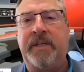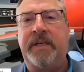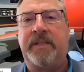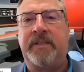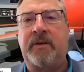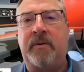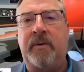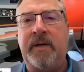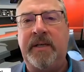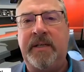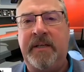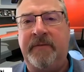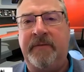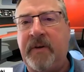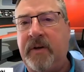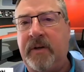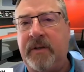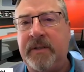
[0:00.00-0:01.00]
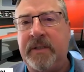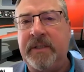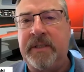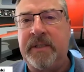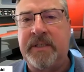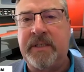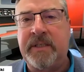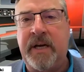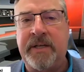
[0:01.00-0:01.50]
It's quite difficult in
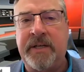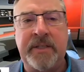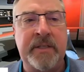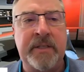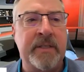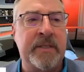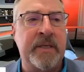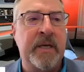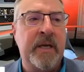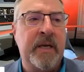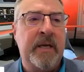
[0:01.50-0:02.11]
discussions,